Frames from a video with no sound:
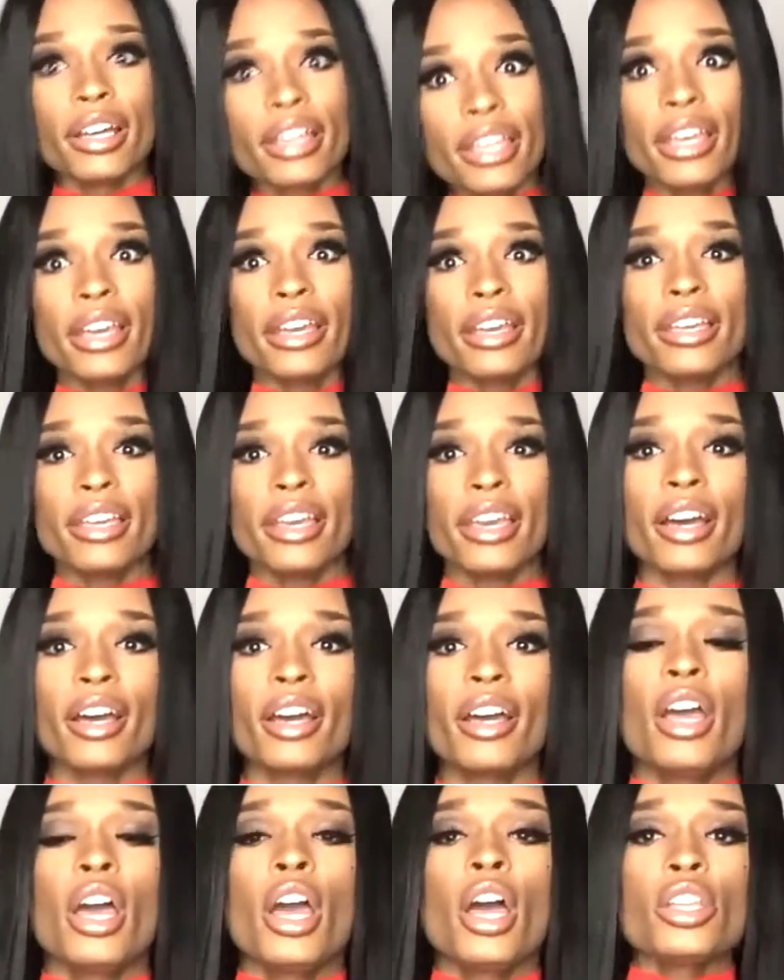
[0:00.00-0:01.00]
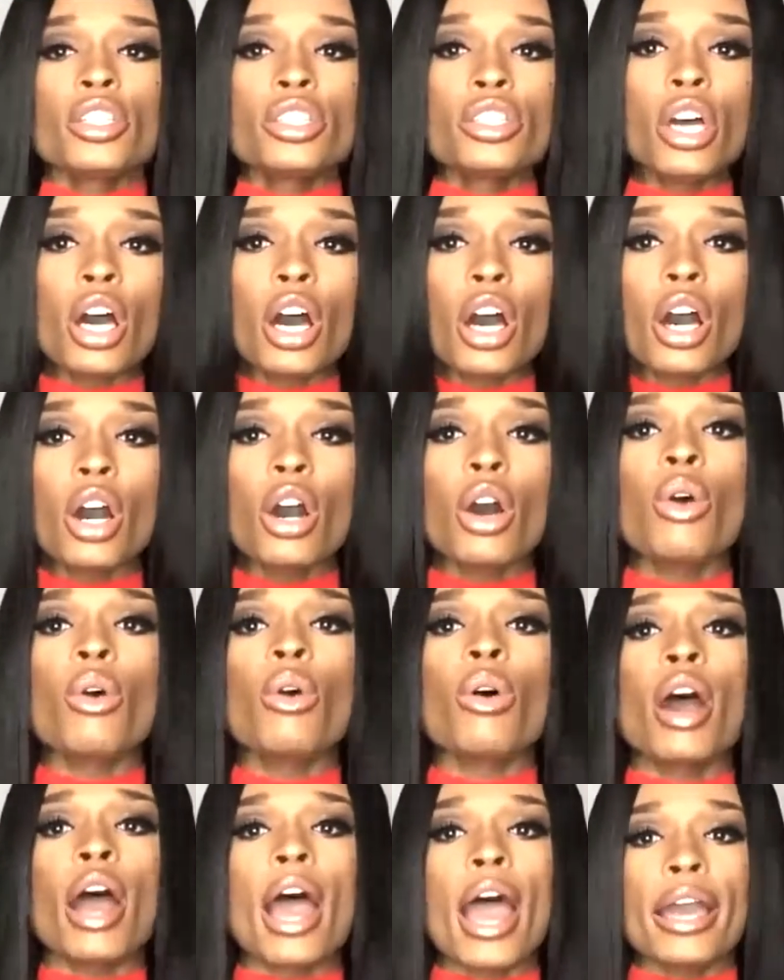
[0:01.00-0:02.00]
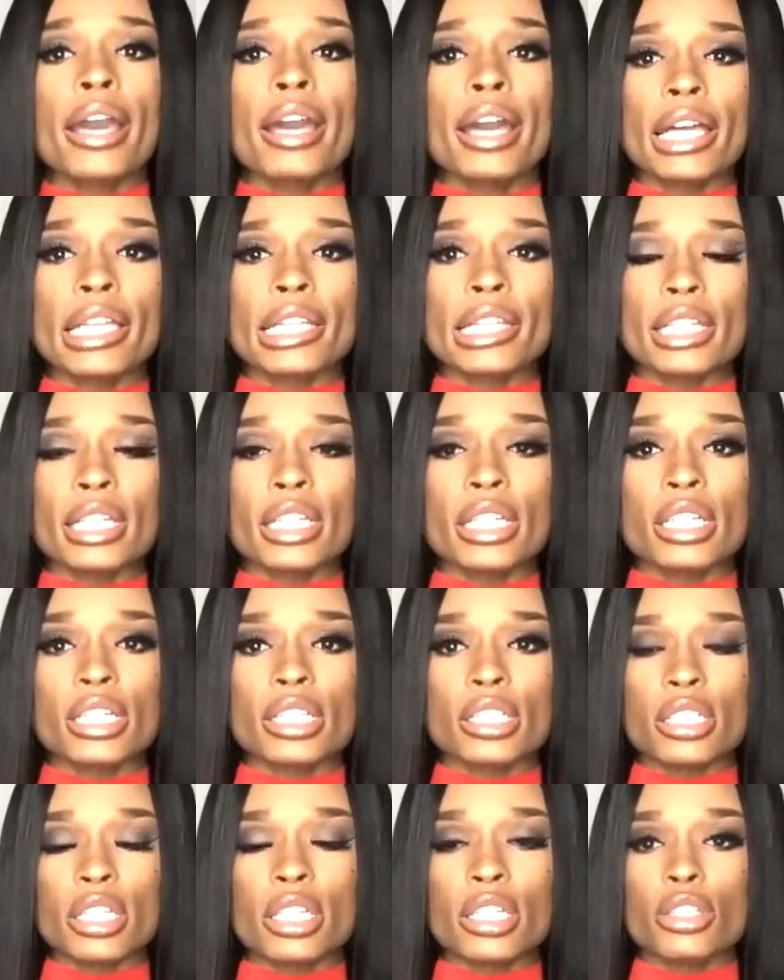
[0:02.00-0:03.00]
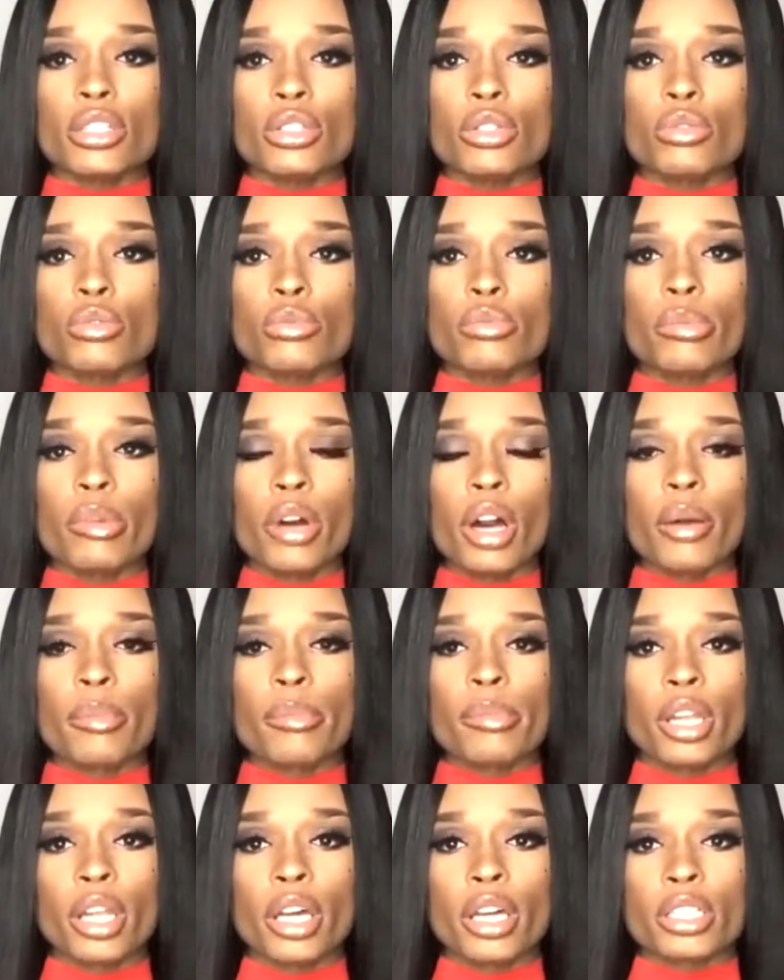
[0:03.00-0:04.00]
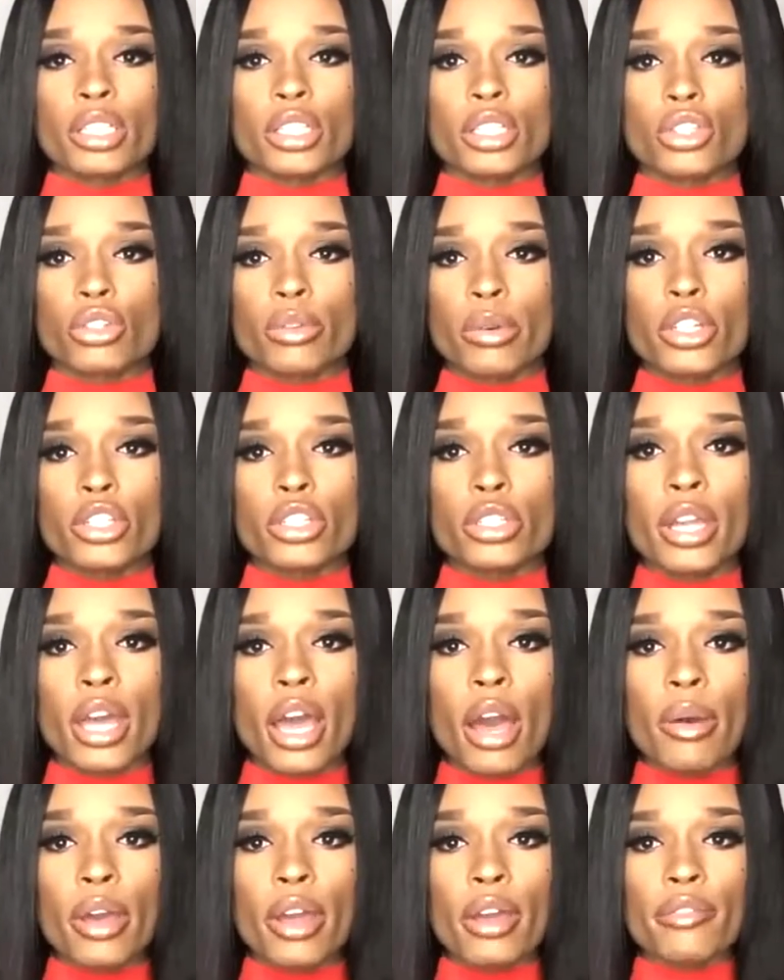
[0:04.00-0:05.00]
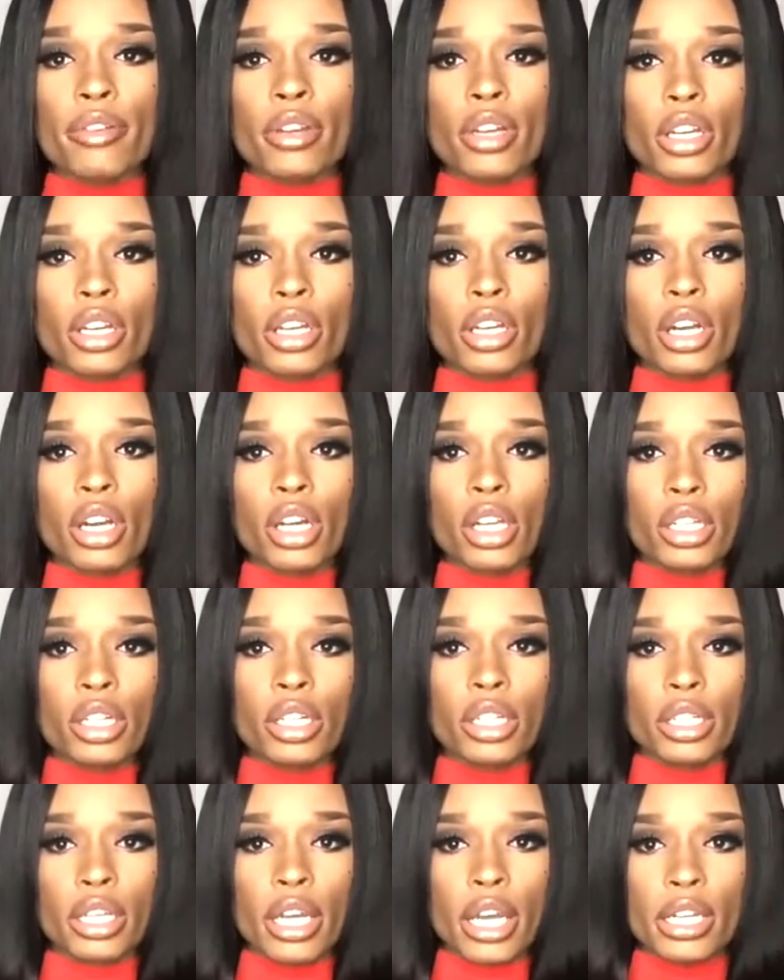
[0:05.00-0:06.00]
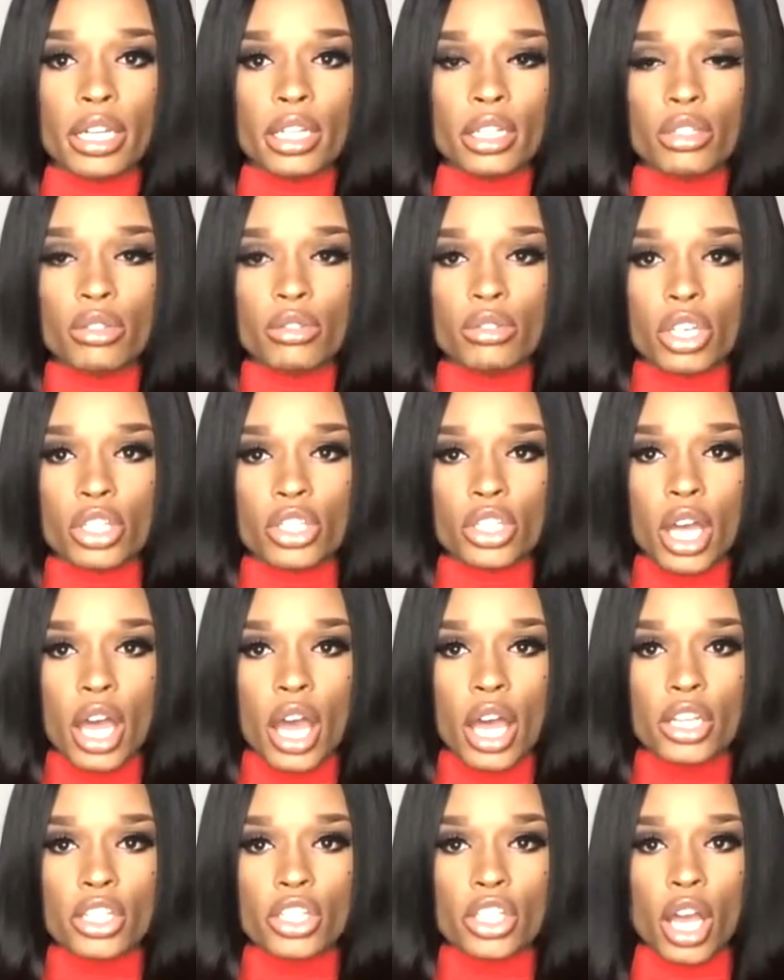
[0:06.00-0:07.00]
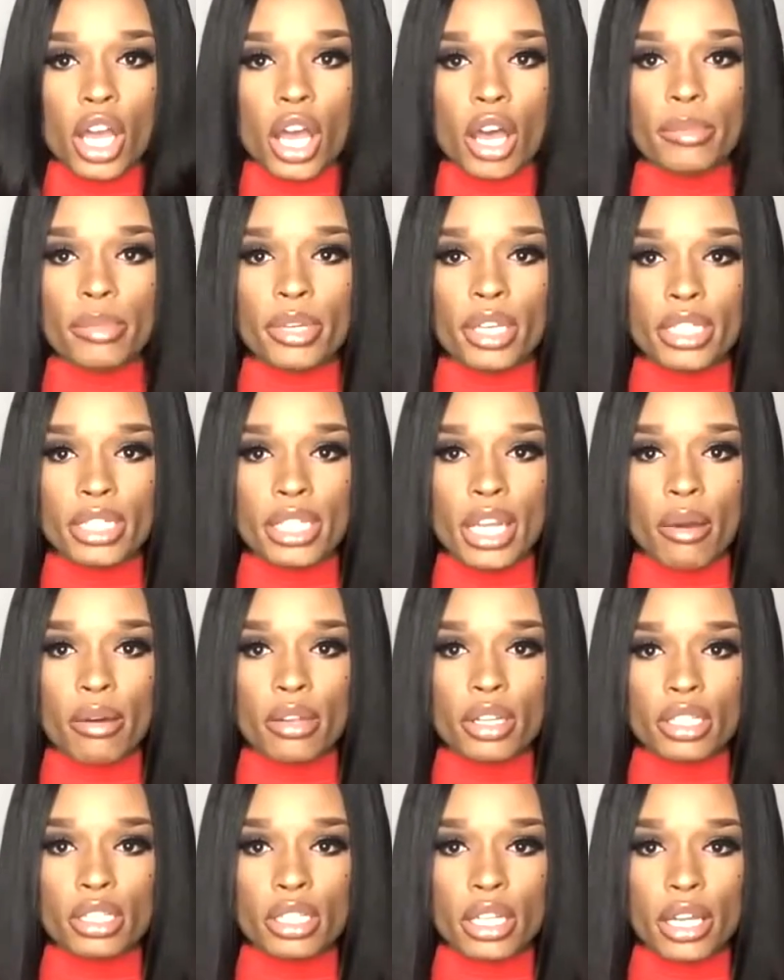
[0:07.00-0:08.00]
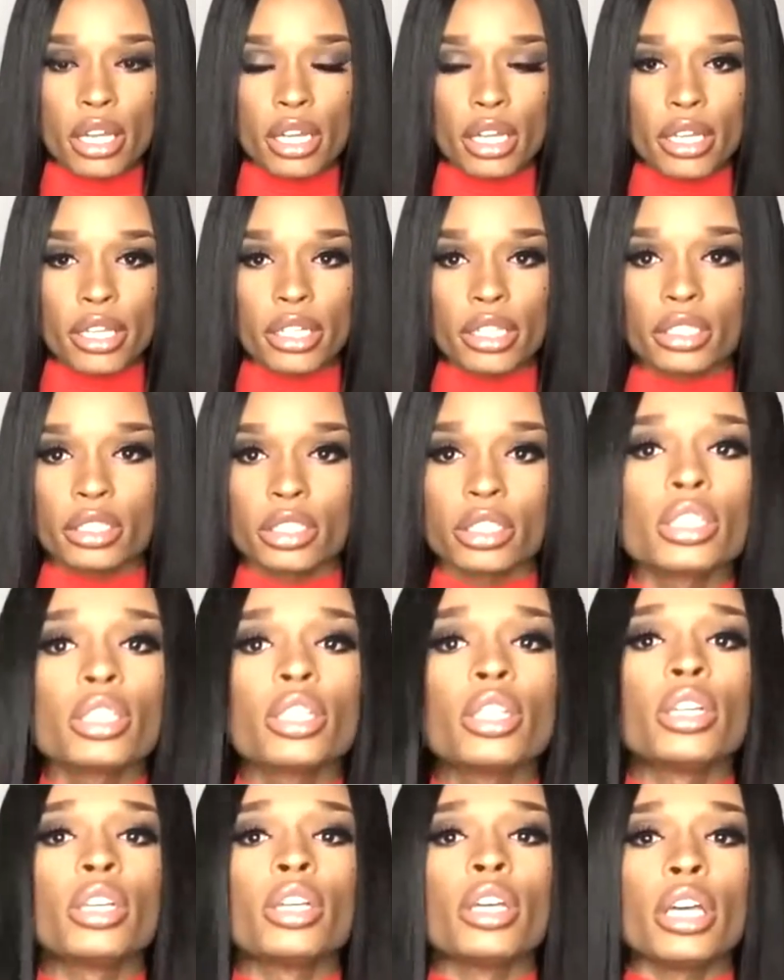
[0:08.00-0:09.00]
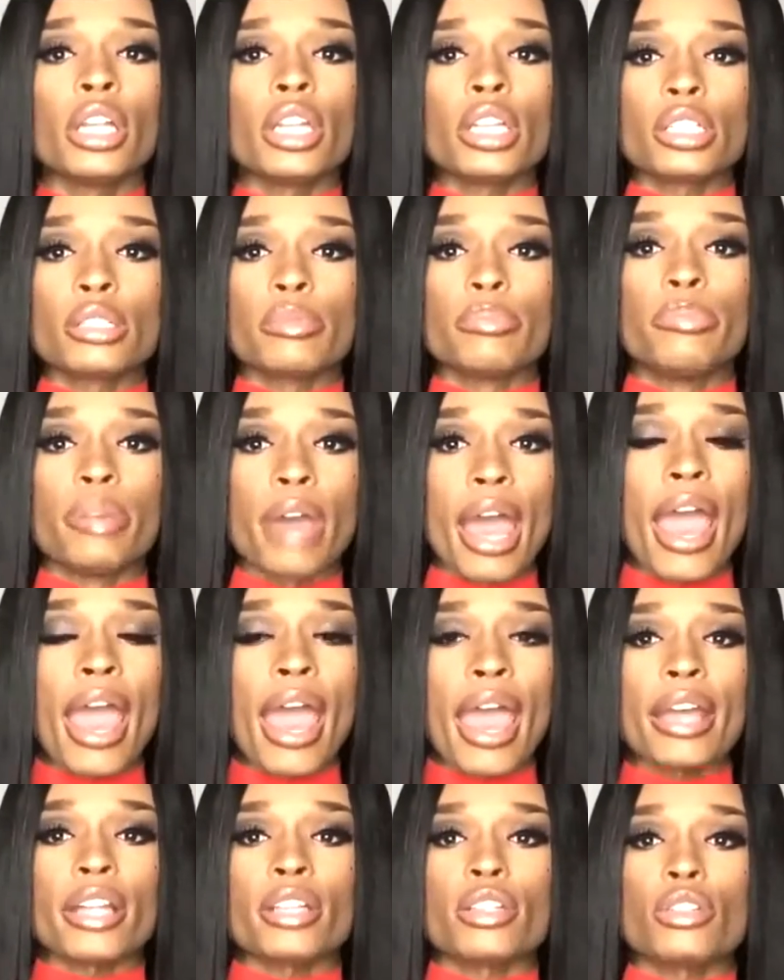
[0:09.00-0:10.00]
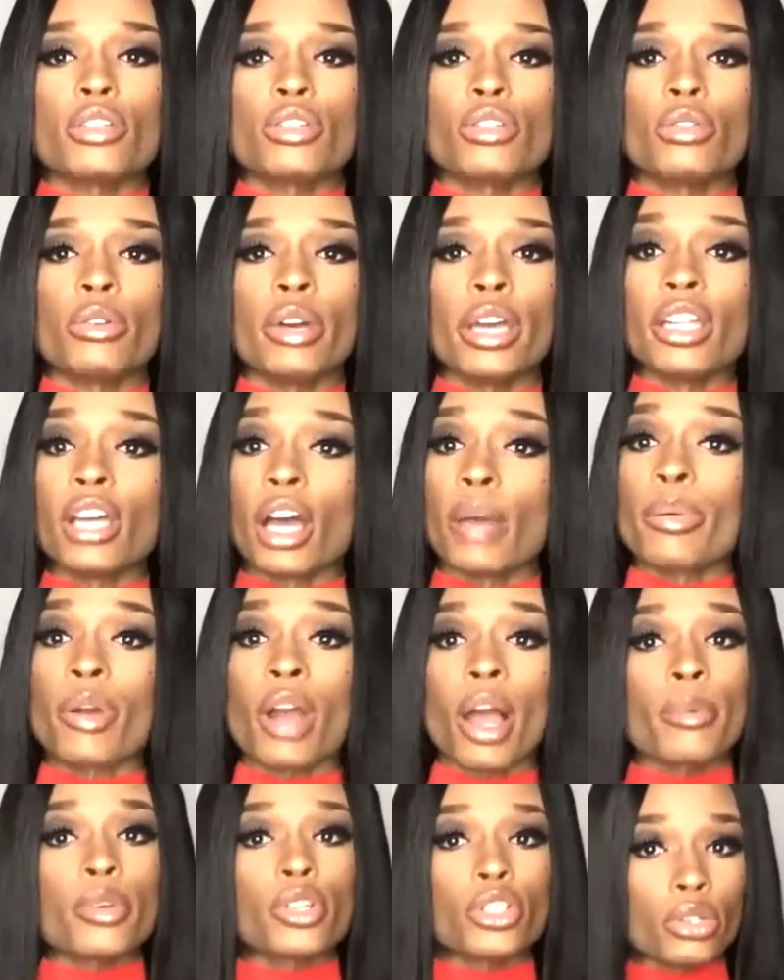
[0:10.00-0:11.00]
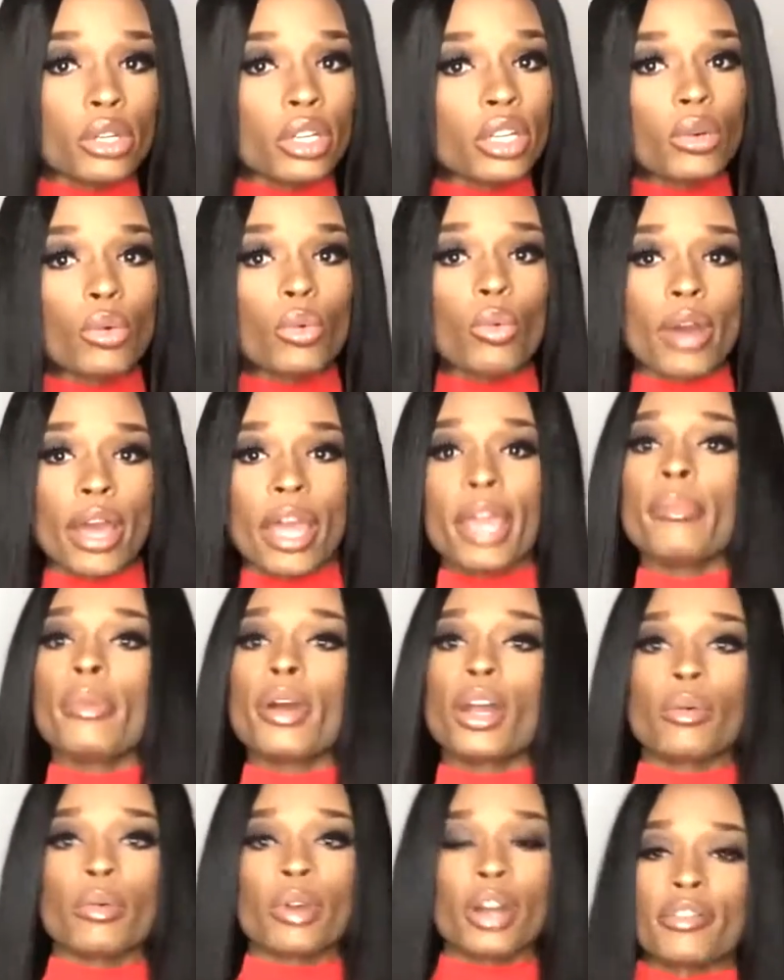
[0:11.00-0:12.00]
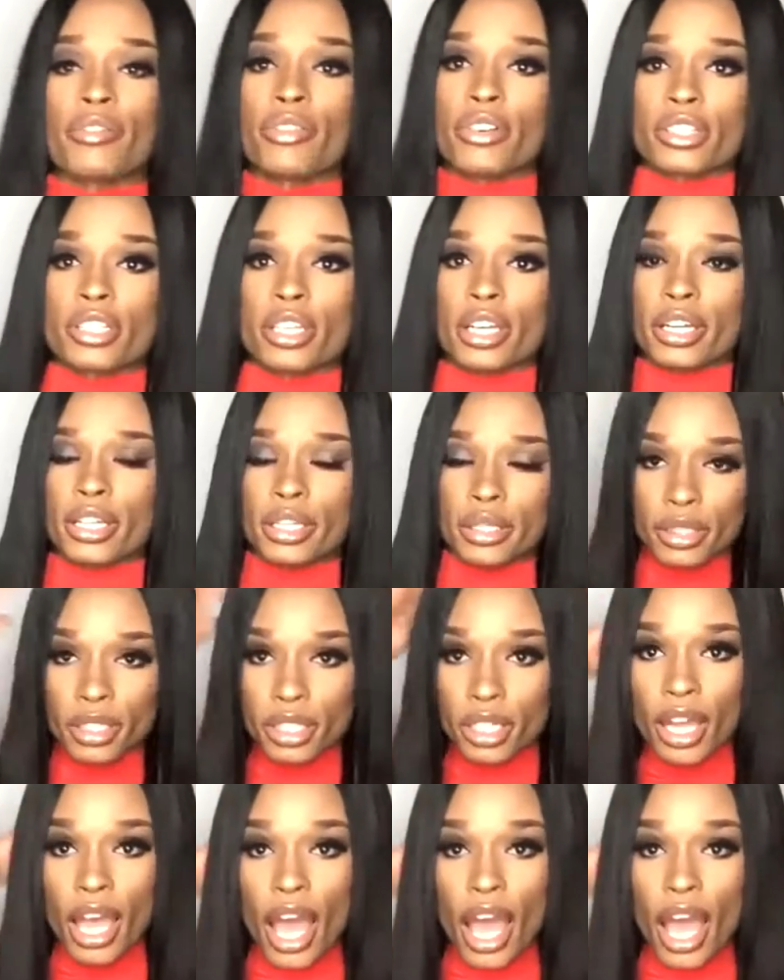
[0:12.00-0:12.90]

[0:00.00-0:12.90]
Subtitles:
Okay, yeah. So I cut this into a blunt situation. However, clearly I didn't do such a high job because now it looks like layers. It looks bad too. I promise you, it looked way better when I first cut it.